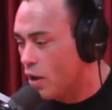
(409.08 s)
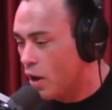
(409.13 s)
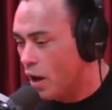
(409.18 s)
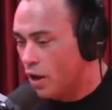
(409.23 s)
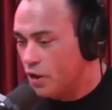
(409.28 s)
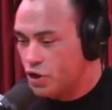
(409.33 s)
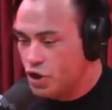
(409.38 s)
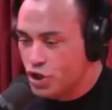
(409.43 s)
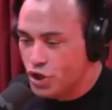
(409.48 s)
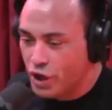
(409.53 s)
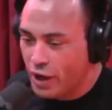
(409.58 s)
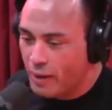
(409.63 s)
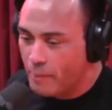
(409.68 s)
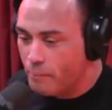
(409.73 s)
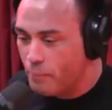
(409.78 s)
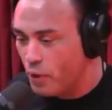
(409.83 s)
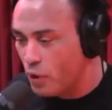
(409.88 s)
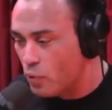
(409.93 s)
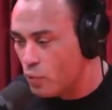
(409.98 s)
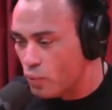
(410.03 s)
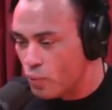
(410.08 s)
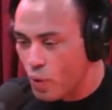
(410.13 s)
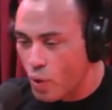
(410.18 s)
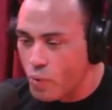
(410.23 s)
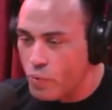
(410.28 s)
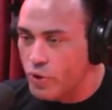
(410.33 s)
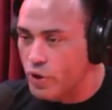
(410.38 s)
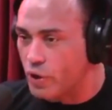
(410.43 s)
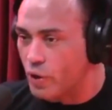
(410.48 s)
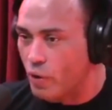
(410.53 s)
champion
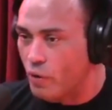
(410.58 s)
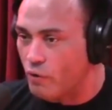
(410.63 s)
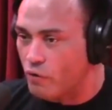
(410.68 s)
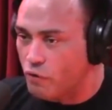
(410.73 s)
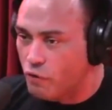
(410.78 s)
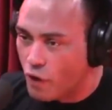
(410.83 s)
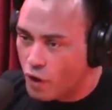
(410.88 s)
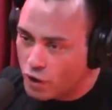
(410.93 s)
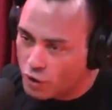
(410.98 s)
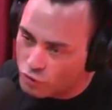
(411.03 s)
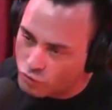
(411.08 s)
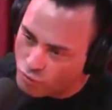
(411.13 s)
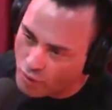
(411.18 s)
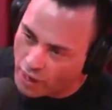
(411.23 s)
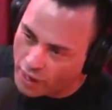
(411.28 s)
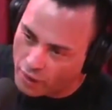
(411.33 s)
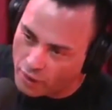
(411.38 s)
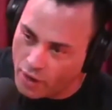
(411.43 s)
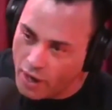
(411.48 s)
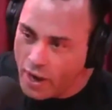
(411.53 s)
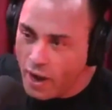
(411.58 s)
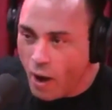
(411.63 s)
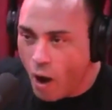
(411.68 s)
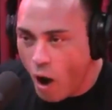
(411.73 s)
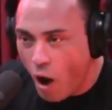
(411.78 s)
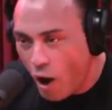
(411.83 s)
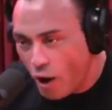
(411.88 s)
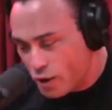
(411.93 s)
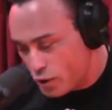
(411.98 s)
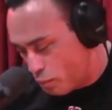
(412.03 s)
rodeo fucking rider.
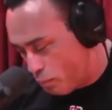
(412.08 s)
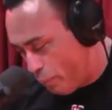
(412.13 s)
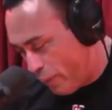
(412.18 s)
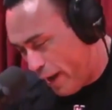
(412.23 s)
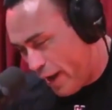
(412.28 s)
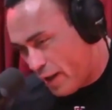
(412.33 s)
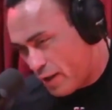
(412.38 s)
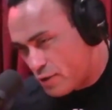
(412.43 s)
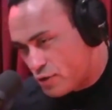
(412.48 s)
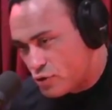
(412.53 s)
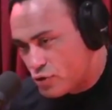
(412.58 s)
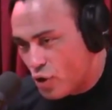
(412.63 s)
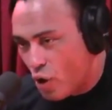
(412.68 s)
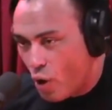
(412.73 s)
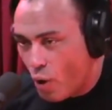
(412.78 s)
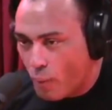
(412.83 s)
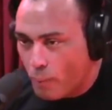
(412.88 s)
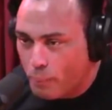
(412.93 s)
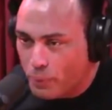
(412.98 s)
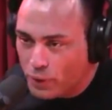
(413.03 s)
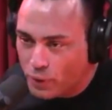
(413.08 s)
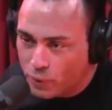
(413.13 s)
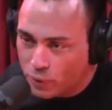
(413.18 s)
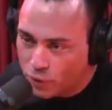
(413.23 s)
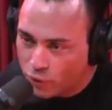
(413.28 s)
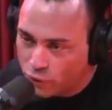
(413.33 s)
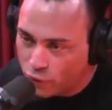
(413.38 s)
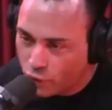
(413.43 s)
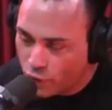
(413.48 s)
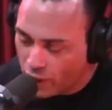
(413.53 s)
All his balance is all
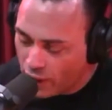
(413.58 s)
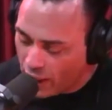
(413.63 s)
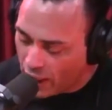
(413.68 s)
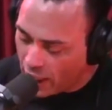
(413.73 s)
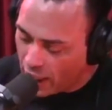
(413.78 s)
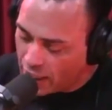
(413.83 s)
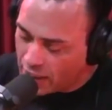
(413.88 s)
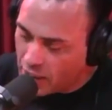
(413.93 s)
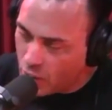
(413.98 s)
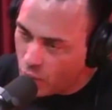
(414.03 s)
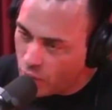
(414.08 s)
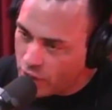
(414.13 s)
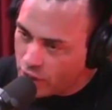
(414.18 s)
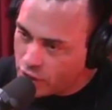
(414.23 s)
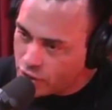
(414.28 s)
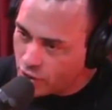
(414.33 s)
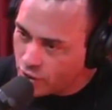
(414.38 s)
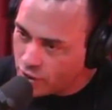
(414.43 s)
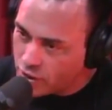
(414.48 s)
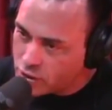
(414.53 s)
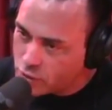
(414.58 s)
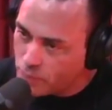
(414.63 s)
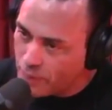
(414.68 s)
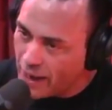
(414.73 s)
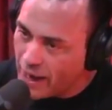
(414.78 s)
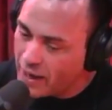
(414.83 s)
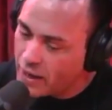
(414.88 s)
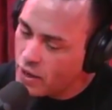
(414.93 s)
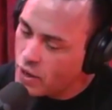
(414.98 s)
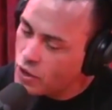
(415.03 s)
beautiful. And then when he took his
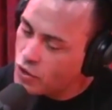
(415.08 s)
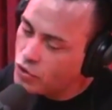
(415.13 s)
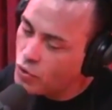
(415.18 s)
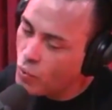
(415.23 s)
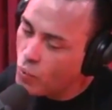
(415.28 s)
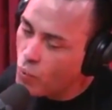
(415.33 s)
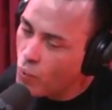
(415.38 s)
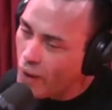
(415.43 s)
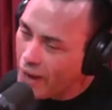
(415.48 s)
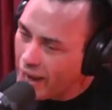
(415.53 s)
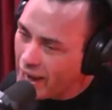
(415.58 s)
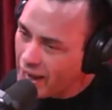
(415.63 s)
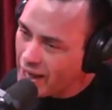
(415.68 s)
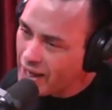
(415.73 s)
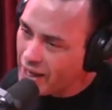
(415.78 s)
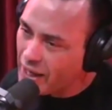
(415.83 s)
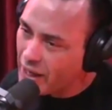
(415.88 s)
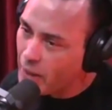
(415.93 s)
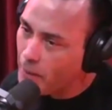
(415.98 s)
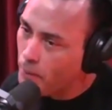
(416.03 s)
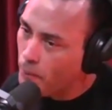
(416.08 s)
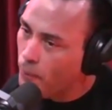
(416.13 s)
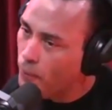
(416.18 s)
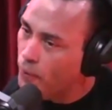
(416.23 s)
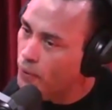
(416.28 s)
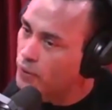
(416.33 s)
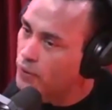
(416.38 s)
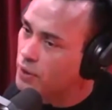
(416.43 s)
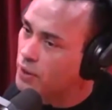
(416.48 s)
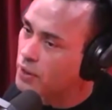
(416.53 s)
back, the way he
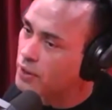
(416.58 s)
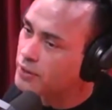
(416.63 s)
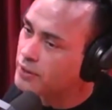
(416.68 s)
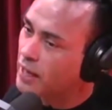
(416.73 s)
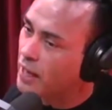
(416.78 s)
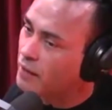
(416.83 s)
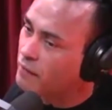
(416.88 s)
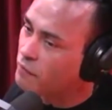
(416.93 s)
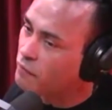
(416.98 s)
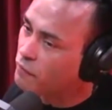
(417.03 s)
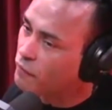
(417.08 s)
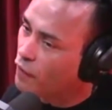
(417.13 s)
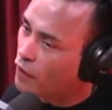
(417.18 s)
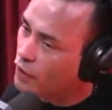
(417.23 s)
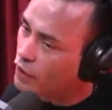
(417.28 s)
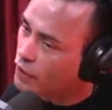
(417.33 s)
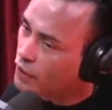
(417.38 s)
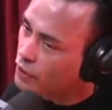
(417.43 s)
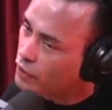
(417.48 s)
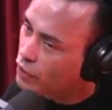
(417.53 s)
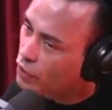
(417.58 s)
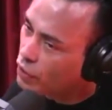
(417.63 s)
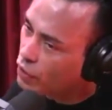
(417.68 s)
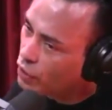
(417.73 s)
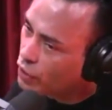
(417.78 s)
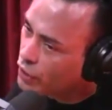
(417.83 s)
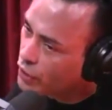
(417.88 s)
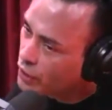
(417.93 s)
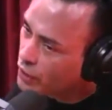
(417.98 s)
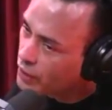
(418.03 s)
put that fucking
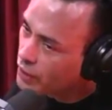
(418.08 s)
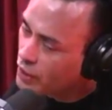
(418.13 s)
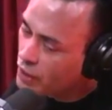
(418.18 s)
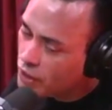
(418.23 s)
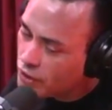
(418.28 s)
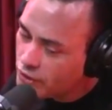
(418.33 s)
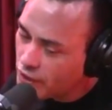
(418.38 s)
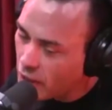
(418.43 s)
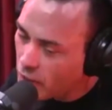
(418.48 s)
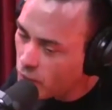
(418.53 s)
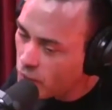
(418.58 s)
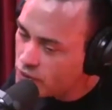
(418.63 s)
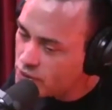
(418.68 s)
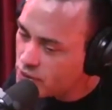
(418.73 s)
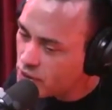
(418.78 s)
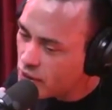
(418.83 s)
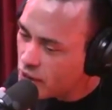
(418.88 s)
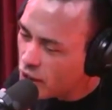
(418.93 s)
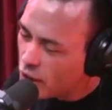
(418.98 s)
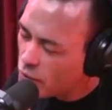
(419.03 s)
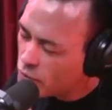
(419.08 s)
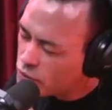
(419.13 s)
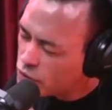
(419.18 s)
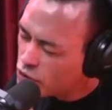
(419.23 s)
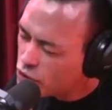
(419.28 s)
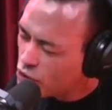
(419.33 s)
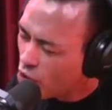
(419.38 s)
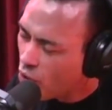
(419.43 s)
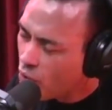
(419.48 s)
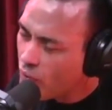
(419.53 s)
hook in, it was
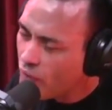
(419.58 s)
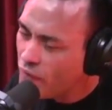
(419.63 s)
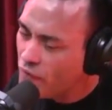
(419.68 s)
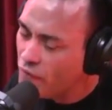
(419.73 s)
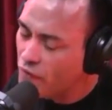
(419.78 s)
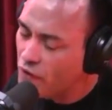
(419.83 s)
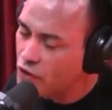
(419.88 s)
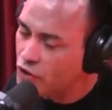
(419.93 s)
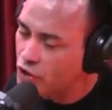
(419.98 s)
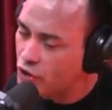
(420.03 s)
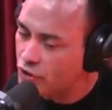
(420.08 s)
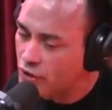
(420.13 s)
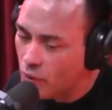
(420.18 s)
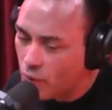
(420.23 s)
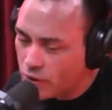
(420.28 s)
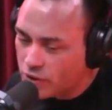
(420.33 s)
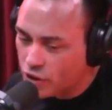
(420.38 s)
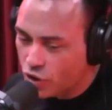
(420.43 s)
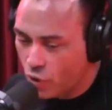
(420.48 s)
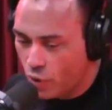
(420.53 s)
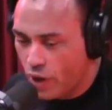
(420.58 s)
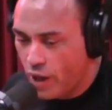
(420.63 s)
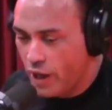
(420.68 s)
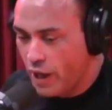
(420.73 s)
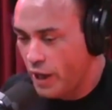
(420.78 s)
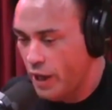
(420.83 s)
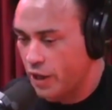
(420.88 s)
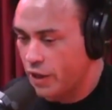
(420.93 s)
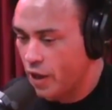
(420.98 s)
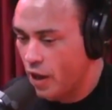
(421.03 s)
so efficient. There wasn't no
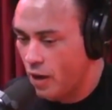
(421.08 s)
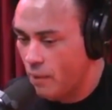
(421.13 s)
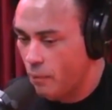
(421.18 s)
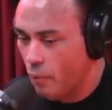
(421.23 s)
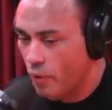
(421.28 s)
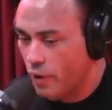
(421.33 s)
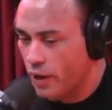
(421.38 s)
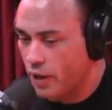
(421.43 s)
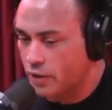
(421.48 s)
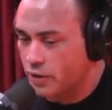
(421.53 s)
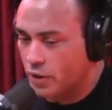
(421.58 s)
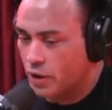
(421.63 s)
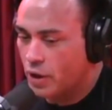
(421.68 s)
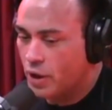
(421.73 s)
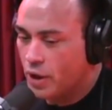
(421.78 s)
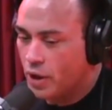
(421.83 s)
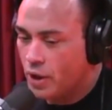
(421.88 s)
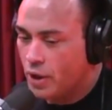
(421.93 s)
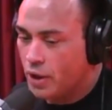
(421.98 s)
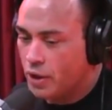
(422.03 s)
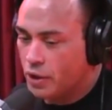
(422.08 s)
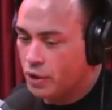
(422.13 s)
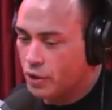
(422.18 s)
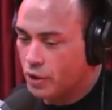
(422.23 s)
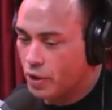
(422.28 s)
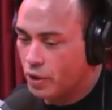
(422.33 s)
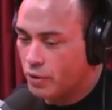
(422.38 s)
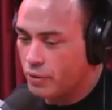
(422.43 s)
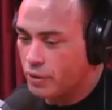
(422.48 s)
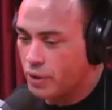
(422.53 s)
hiccup where he hit the,
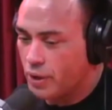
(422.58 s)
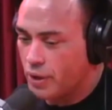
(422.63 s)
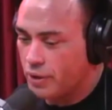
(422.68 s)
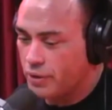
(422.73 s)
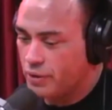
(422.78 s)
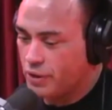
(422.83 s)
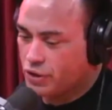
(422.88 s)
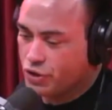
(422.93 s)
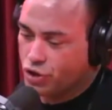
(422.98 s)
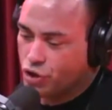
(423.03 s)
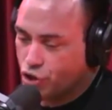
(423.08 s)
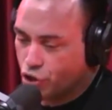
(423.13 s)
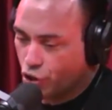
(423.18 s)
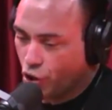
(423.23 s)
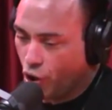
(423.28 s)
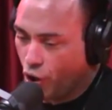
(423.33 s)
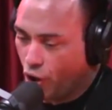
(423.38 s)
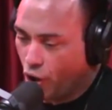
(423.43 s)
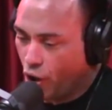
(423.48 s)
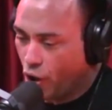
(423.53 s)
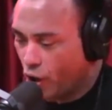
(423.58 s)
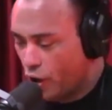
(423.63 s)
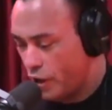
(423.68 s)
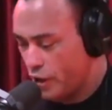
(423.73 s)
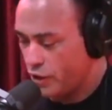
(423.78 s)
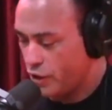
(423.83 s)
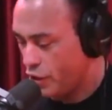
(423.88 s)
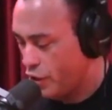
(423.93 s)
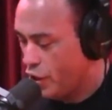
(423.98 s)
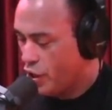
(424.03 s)
this jaw,
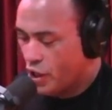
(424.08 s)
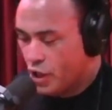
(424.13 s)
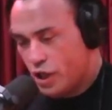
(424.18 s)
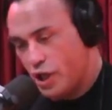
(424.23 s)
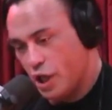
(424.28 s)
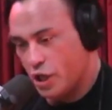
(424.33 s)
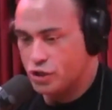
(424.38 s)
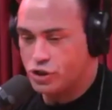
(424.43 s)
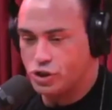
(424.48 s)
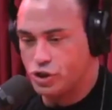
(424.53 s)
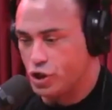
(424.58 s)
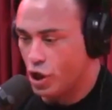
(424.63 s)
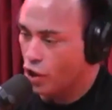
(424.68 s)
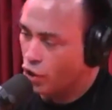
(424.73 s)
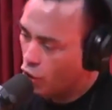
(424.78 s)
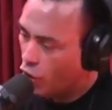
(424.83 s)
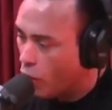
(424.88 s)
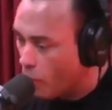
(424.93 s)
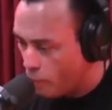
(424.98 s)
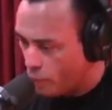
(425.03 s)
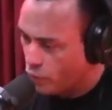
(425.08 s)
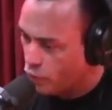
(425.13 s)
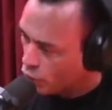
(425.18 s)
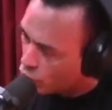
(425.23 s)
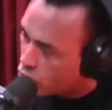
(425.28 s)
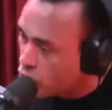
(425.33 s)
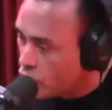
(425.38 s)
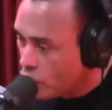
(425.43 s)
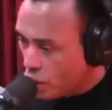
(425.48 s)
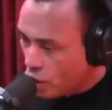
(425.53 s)
and then he had to set up, and
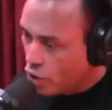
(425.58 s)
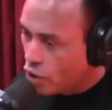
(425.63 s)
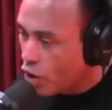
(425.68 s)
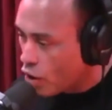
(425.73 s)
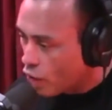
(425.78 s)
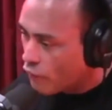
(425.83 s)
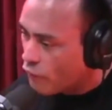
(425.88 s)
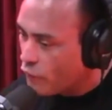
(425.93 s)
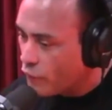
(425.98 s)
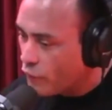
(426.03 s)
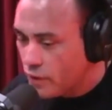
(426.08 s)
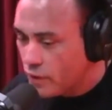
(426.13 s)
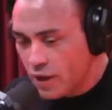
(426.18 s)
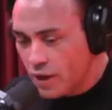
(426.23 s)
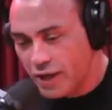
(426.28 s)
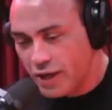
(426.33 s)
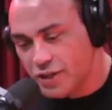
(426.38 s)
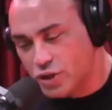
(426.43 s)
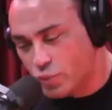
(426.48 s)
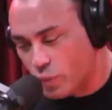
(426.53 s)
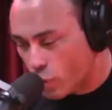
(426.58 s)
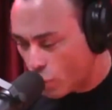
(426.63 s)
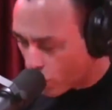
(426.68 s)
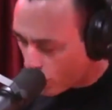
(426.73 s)
then he had to feel, it just went,